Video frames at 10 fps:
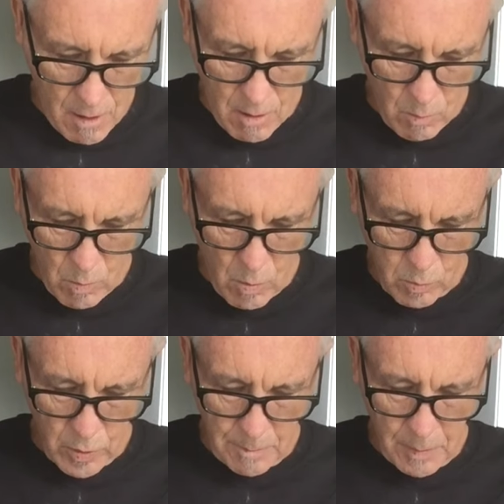I
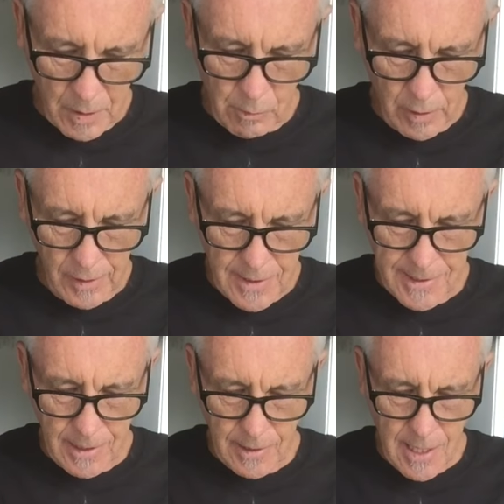will be
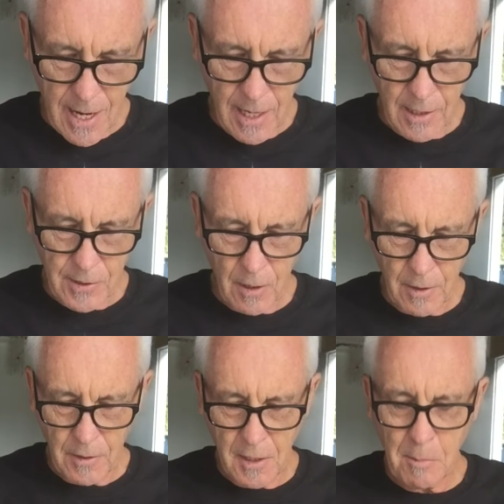releasing the air so
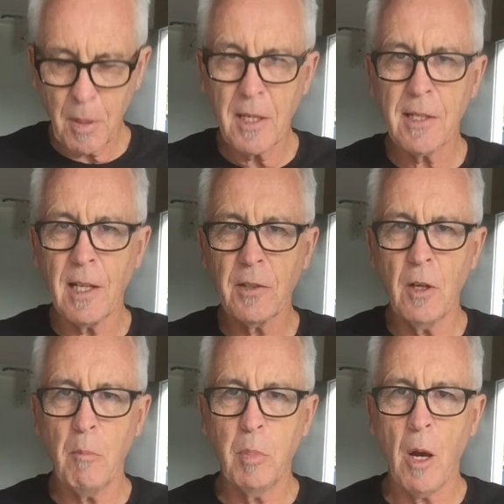that this piece does
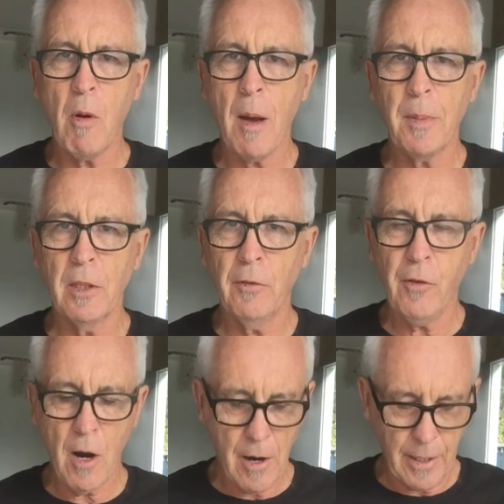not blow up in the
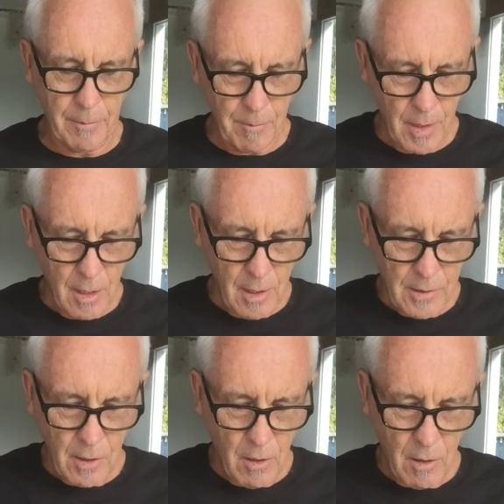firing.
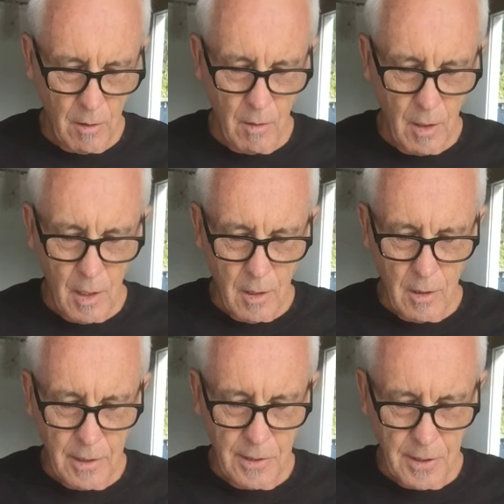So
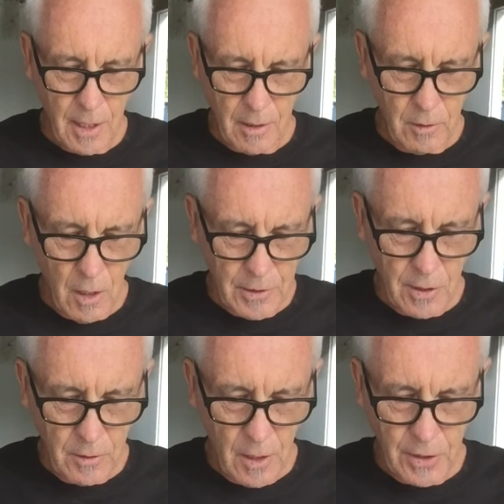like I said,
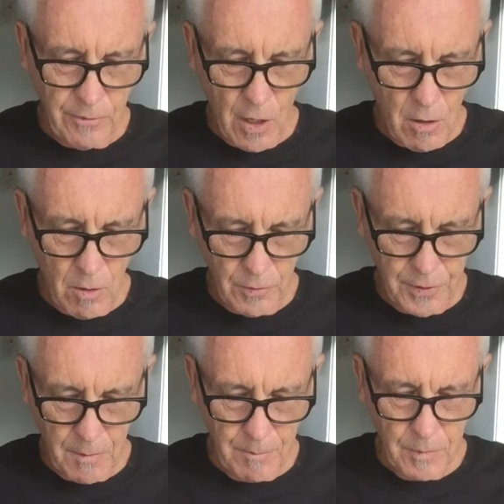lots and lots of
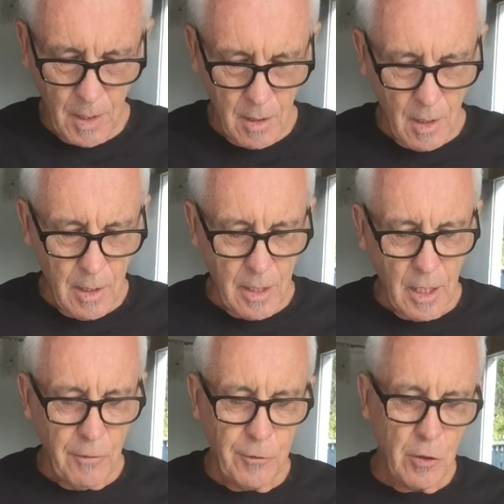holes.
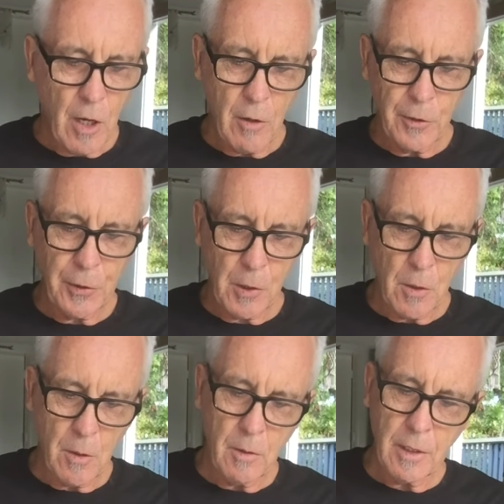If you go
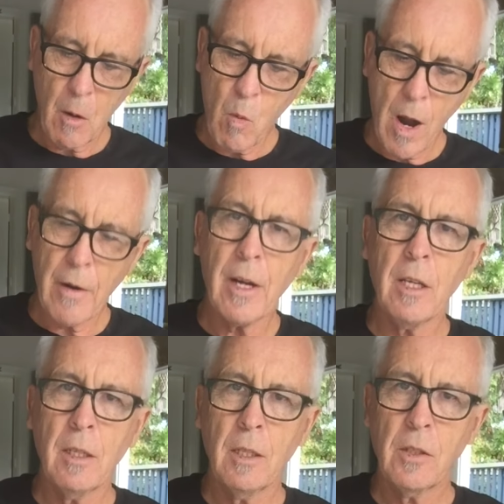through, don't
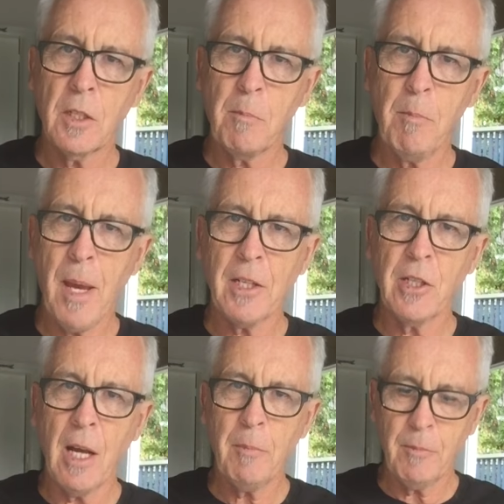worry, just
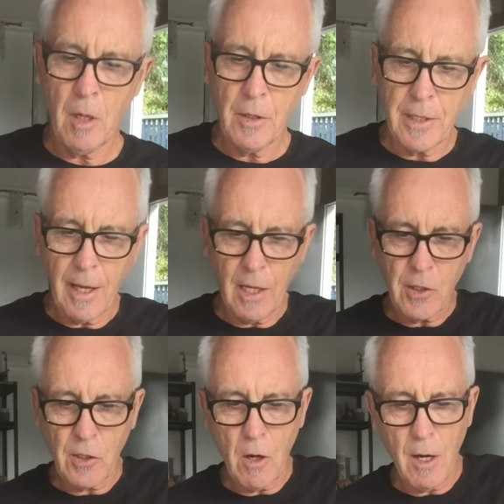patch it up on the
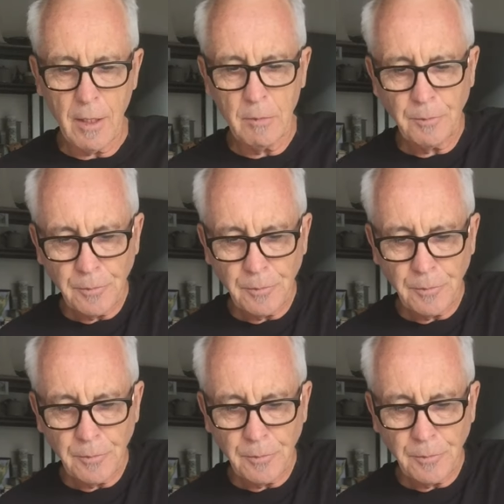outside.